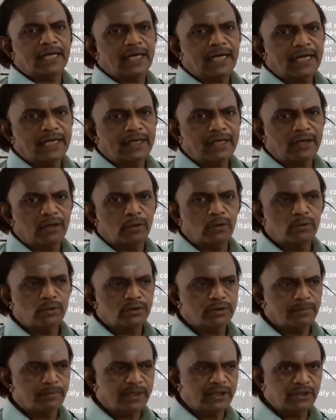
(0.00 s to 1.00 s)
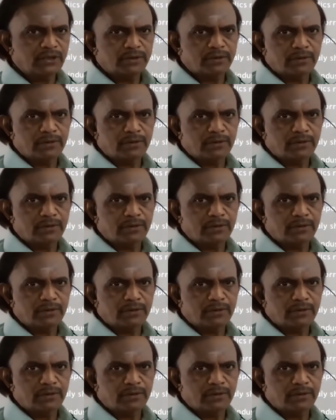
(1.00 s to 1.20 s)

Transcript: greater roots much